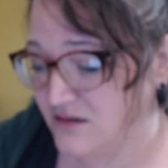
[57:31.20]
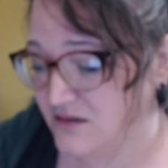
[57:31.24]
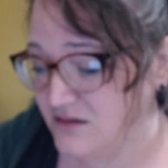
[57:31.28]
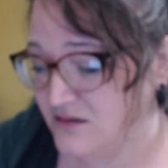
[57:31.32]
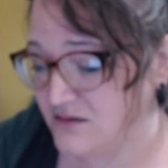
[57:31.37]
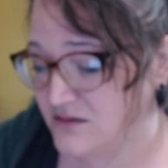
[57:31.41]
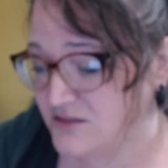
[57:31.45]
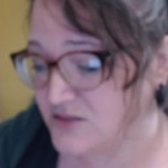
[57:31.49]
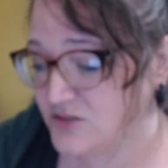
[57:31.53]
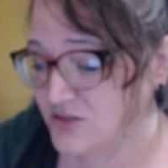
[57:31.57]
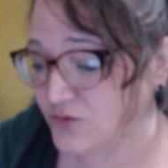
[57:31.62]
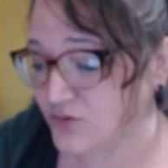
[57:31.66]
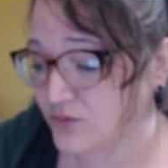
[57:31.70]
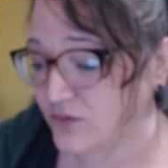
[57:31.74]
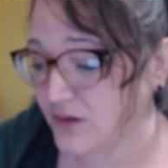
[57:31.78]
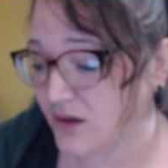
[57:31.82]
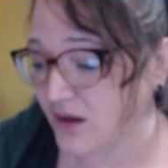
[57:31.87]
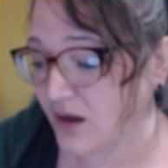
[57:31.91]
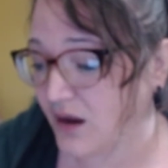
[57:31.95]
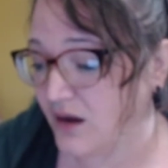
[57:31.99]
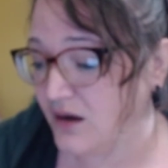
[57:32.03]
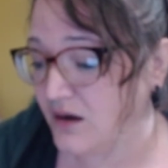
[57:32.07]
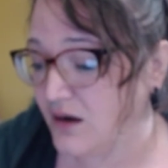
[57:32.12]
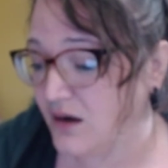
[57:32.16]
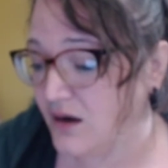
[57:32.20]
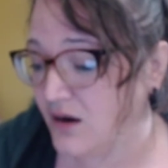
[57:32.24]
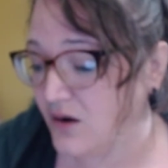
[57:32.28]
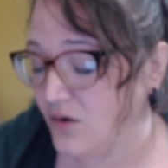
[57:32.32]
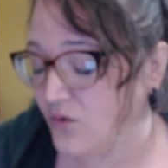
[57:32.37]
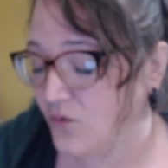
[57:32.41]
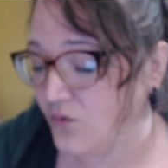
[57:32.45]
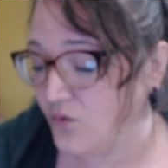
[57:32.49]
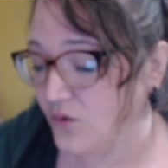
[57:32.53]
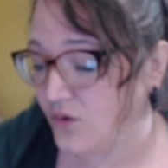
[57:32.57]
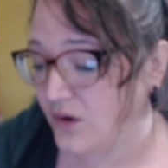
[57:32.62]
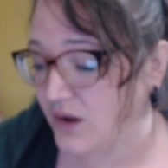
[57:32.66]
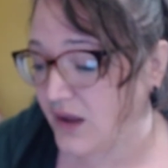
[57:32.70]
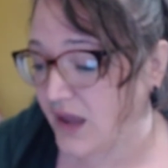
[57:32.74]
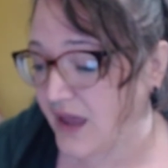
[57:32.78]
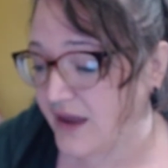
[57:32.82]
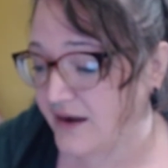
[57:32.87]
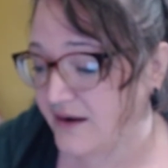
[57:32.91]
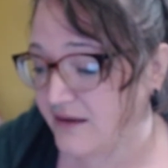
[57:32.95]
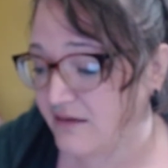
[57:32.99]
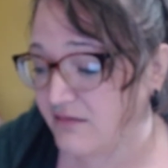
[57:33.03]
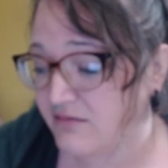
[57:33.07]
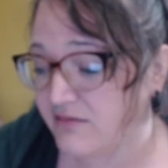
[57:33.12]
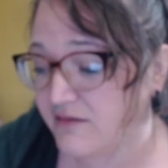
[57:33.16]
so that
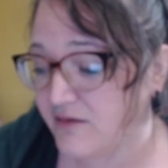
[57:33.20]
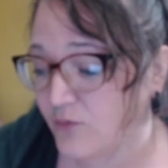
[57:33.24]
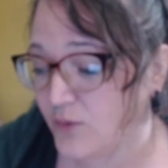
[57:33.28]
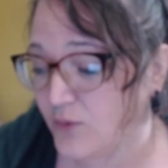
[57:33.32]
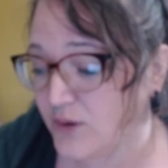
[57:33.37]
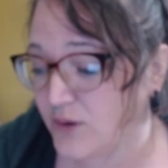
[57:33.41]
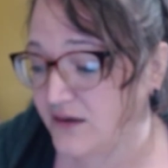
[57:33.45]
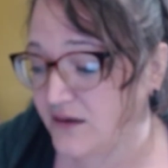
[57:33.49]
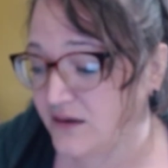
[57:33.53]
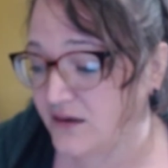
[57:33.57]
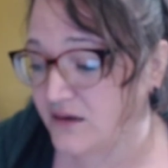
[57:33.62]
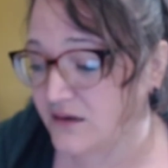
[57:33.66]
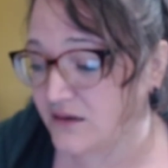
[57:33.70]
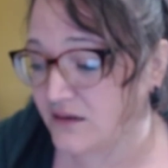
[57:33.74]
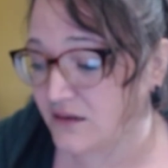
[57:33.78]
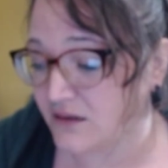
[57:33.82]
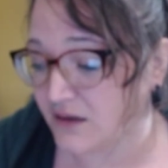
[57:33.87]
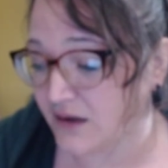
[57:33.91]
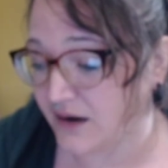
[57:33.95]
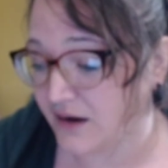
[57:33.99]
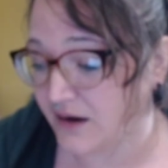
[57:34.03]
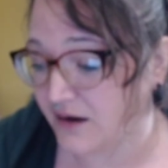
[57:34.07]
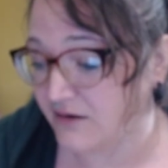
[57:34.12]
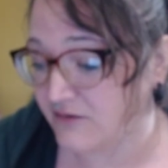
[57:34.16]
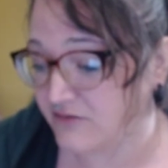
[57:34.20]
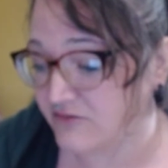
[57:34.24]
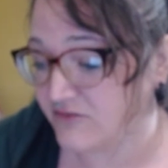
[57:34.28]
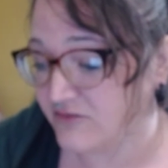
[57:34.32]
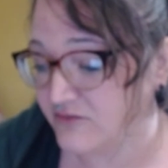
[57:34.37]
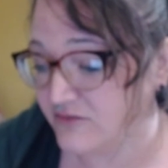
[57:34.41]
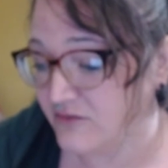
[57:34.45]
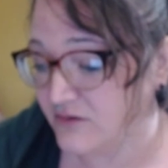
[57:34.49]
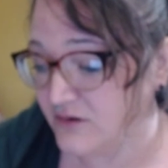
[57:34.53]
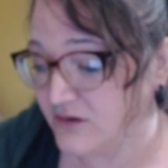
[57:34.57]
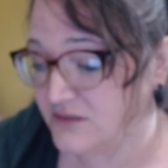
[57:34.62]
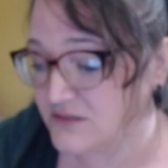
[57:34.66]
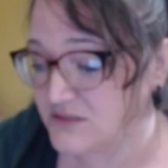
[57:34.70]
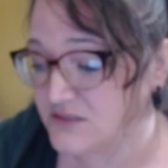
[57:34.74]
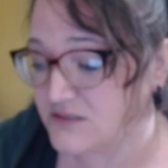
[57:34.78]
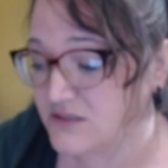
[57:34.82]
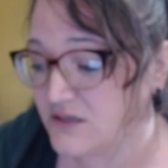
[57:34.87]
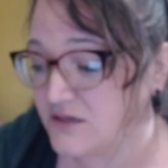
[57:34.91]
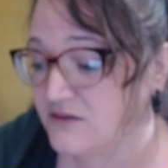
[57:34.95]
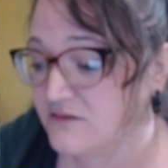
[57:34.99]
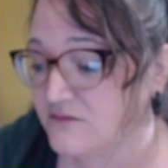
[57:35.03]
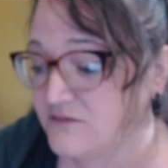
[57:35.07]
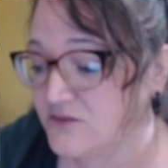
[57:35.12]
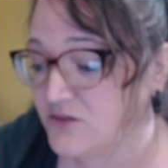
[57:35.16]
anything we need in life, instead
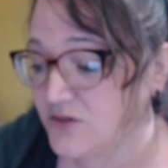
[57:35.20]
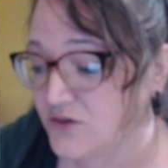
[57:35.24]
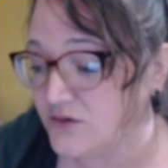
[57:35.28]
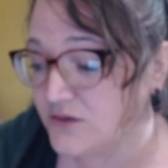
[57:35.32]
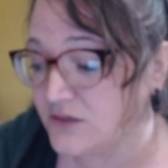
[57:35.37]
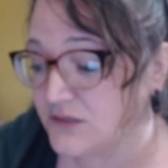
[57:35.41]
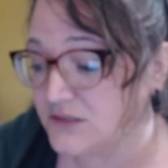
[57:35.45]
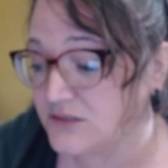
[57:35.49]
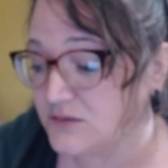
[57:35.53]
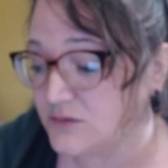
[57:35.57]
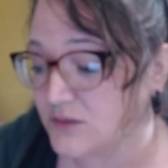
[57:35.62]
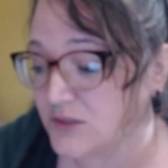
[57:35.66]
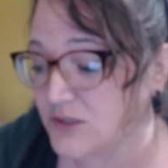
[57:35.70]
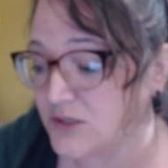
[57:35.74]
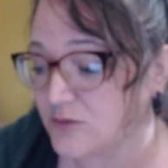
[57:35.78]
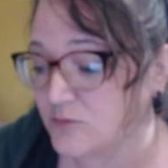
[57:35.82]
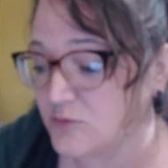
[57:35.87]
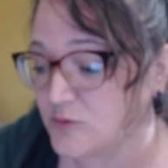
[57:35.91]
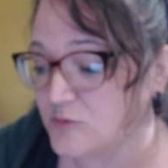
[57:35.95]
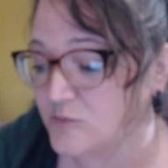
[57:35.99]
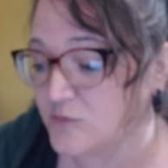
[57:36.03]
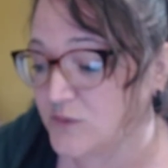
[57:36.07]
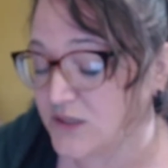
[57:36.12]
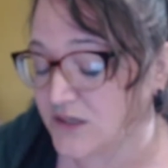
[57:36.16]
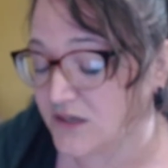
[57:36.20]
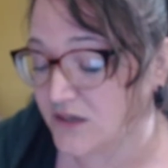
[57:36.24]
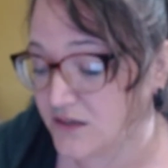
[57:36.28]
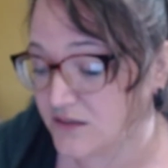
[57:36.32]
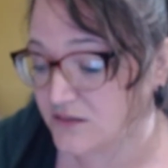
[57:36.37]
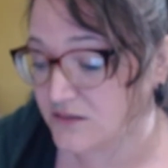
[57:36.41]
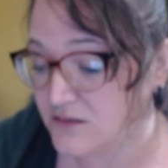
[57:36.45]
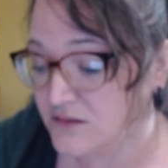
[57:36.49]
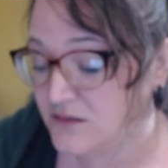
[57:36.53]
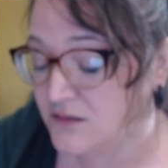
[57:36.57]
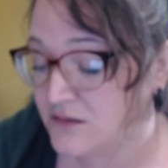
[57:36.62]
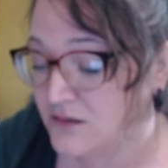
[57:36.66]
of turning to a human being